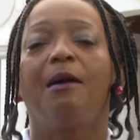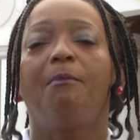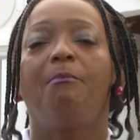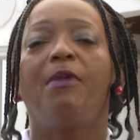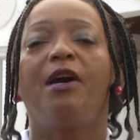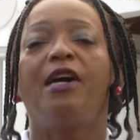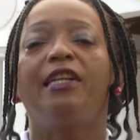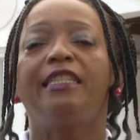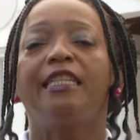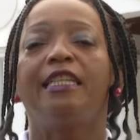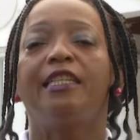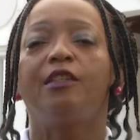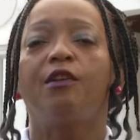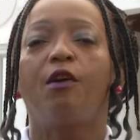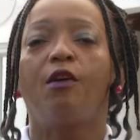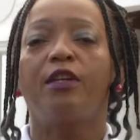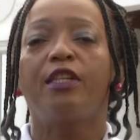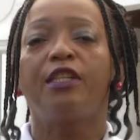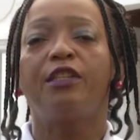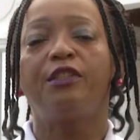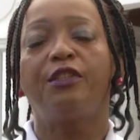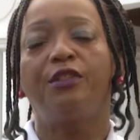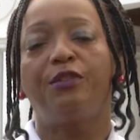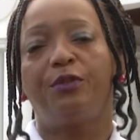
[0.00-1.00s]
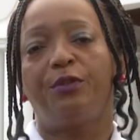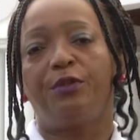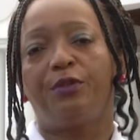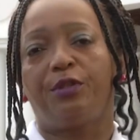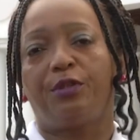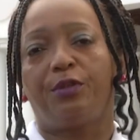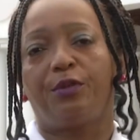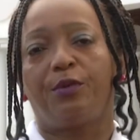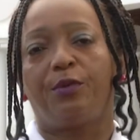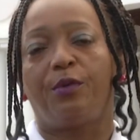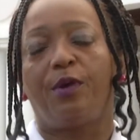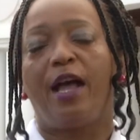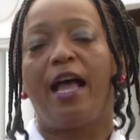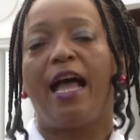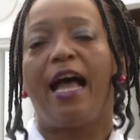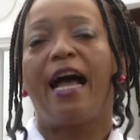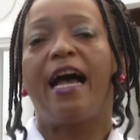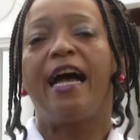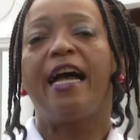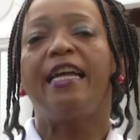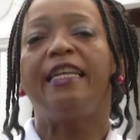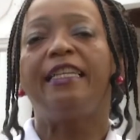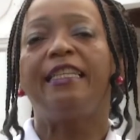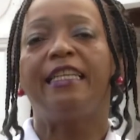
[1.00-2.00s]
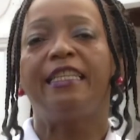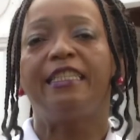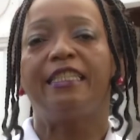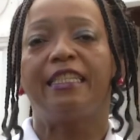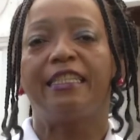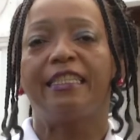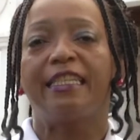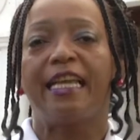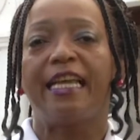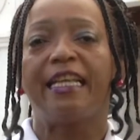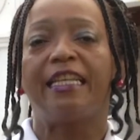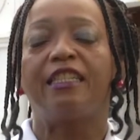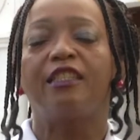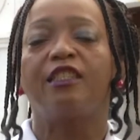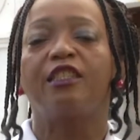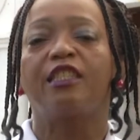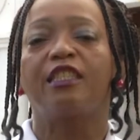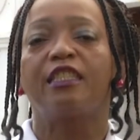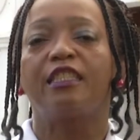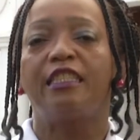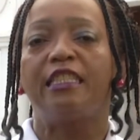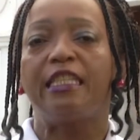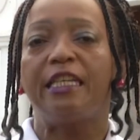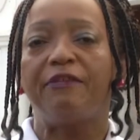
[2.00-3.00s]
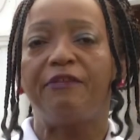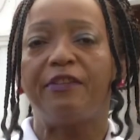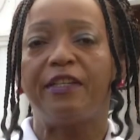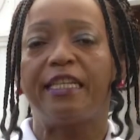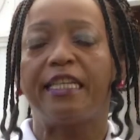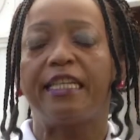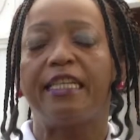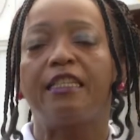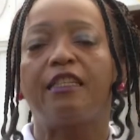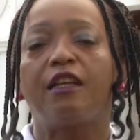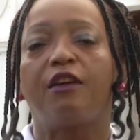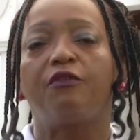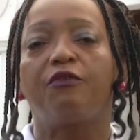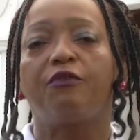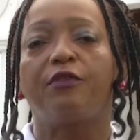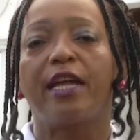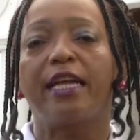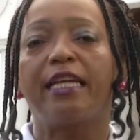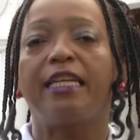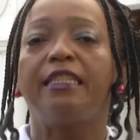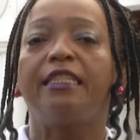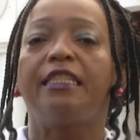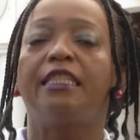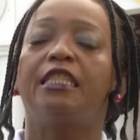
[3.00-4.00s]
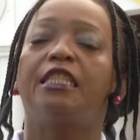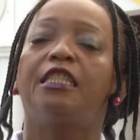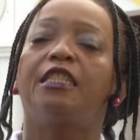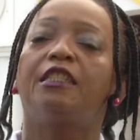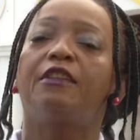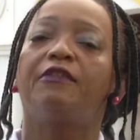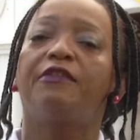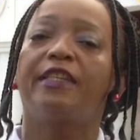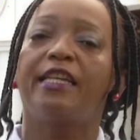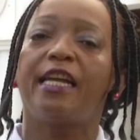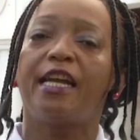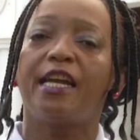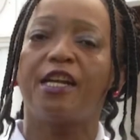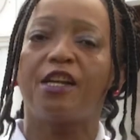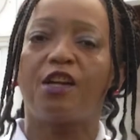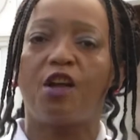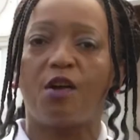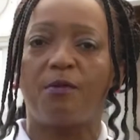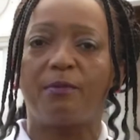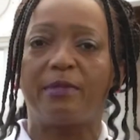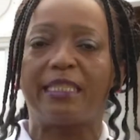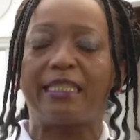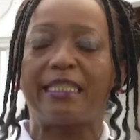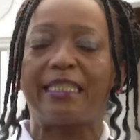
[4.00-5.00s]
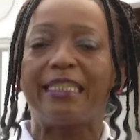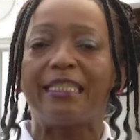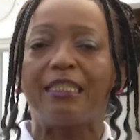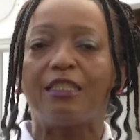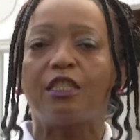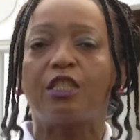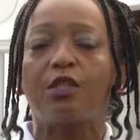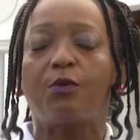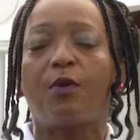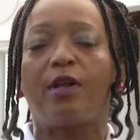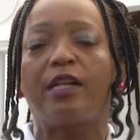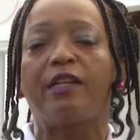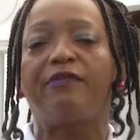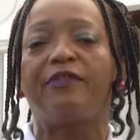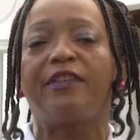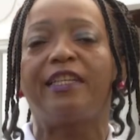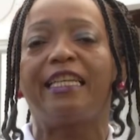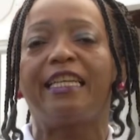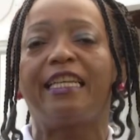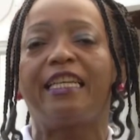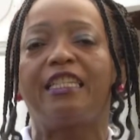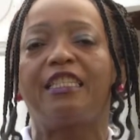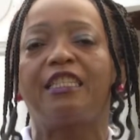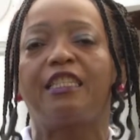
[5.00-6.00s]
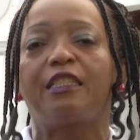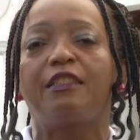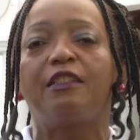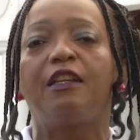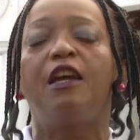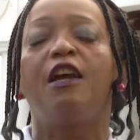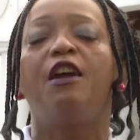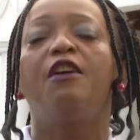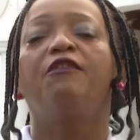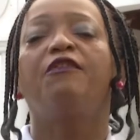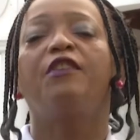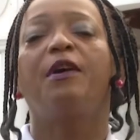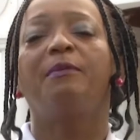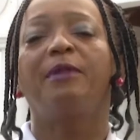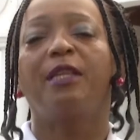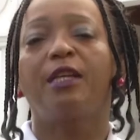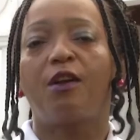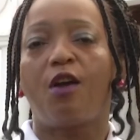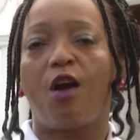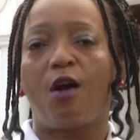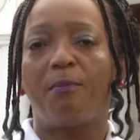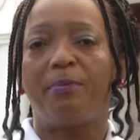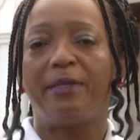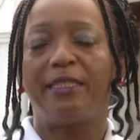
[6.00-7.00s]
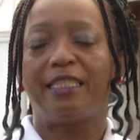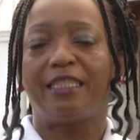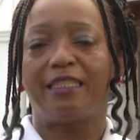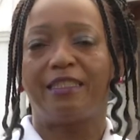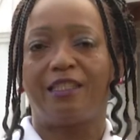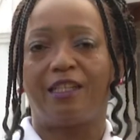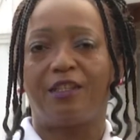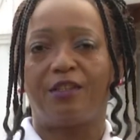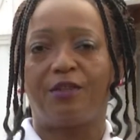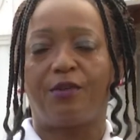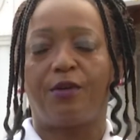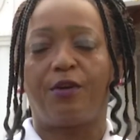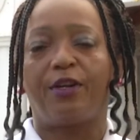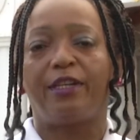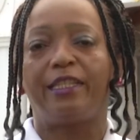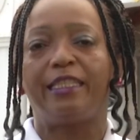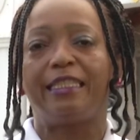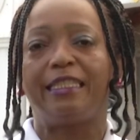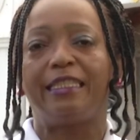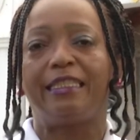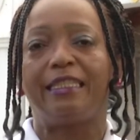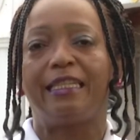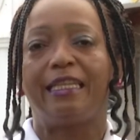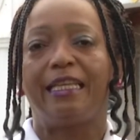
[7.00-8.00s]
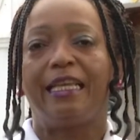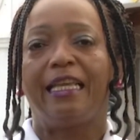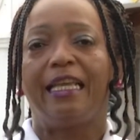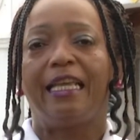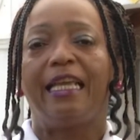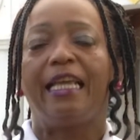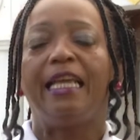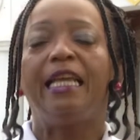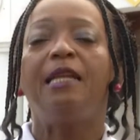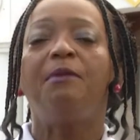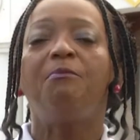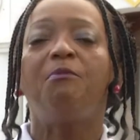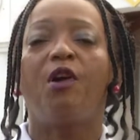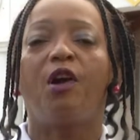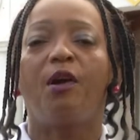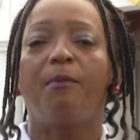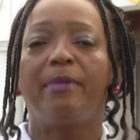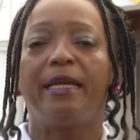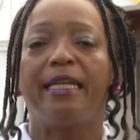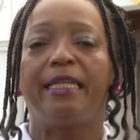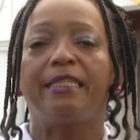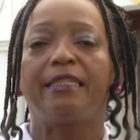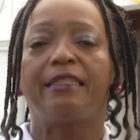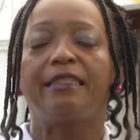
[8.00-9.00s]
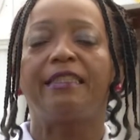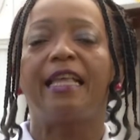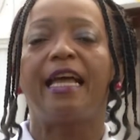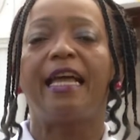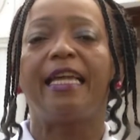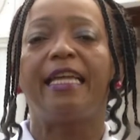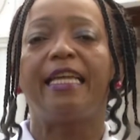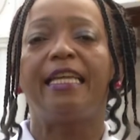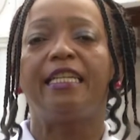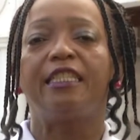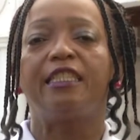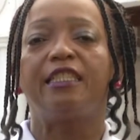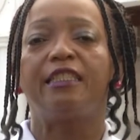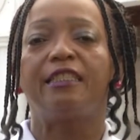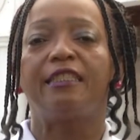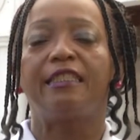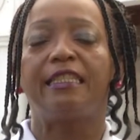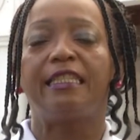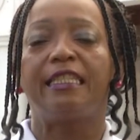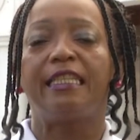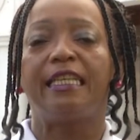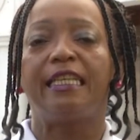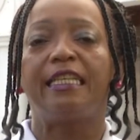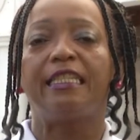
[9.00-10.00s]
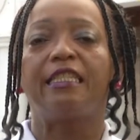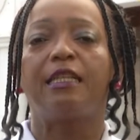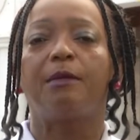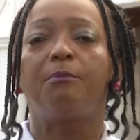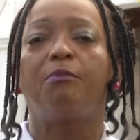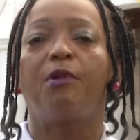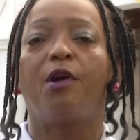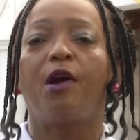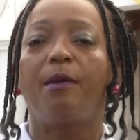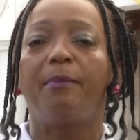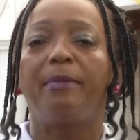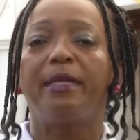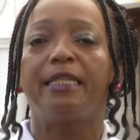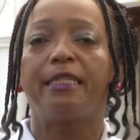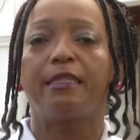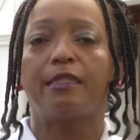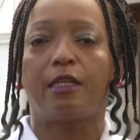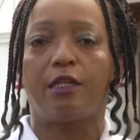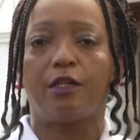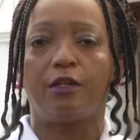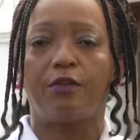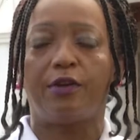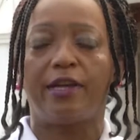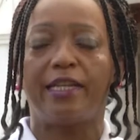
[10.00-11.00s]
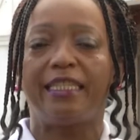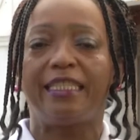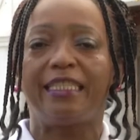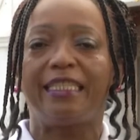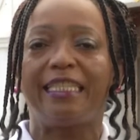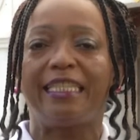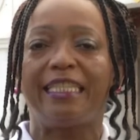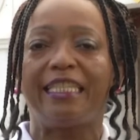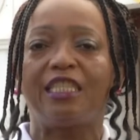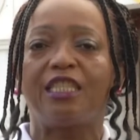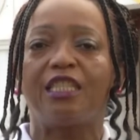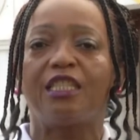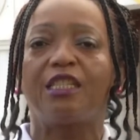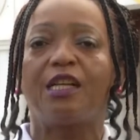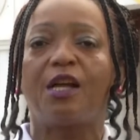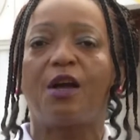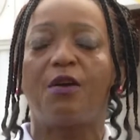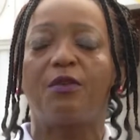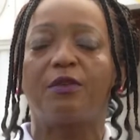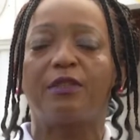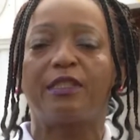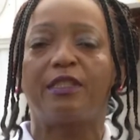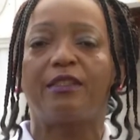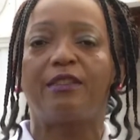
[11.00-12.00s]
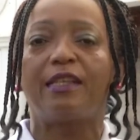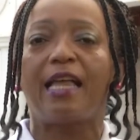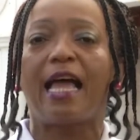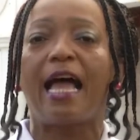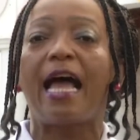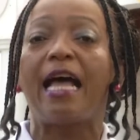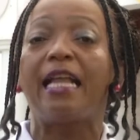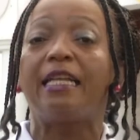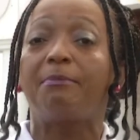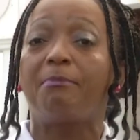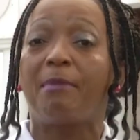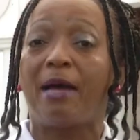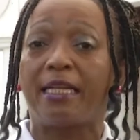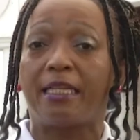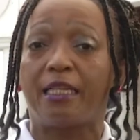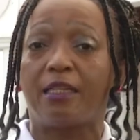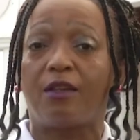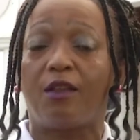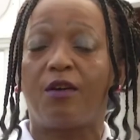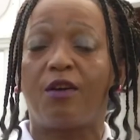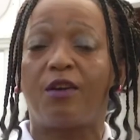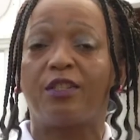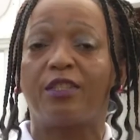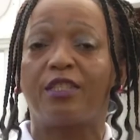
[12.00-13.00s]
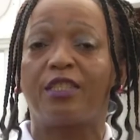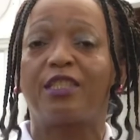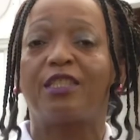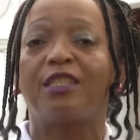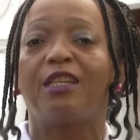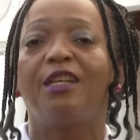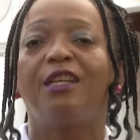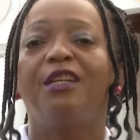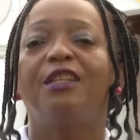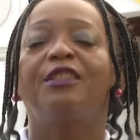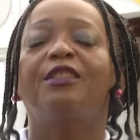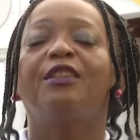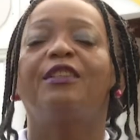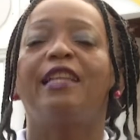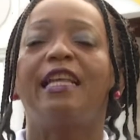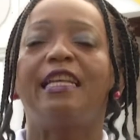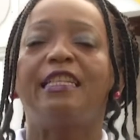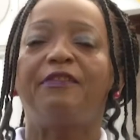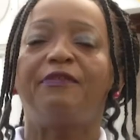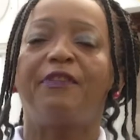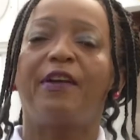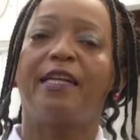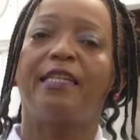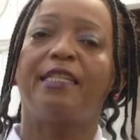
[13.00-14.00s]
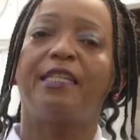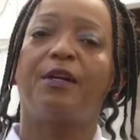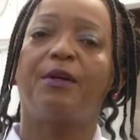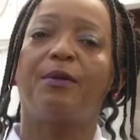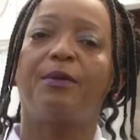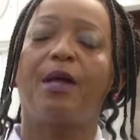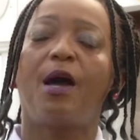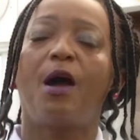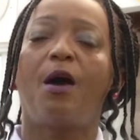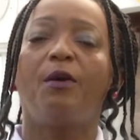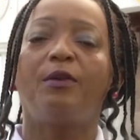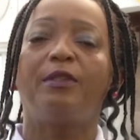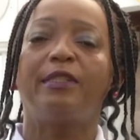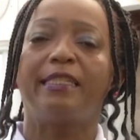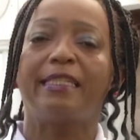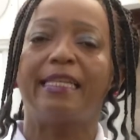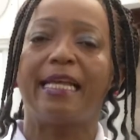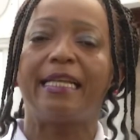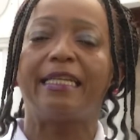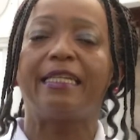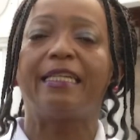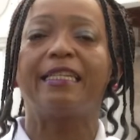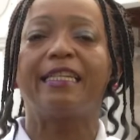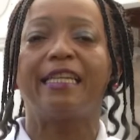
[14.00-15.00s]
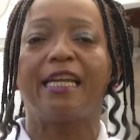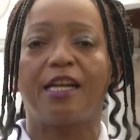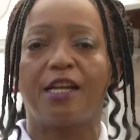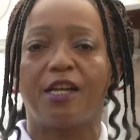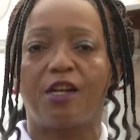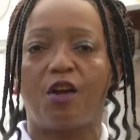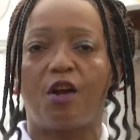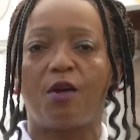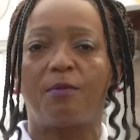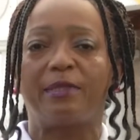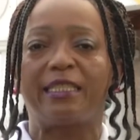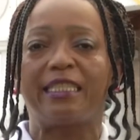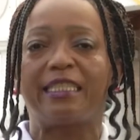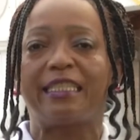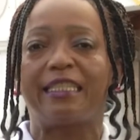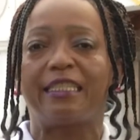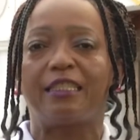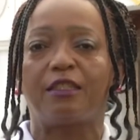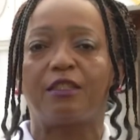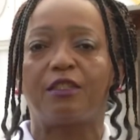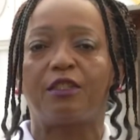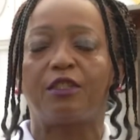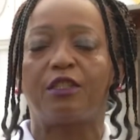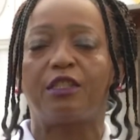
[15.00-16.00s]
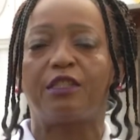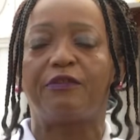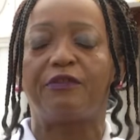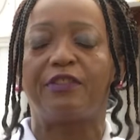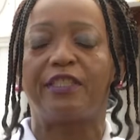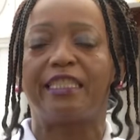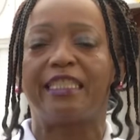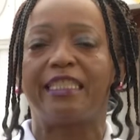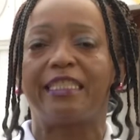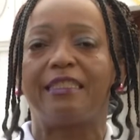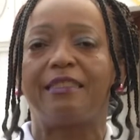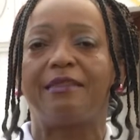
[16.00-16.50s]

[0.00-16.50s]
But in order to do so, I need to get a certificate of recognition of CARICOM skills qualification from the competent authority. In Barbados, that agency is the Barbados Accreditation Council at Manor Lodge. So let's find out how to get a CARICOM skills certificate.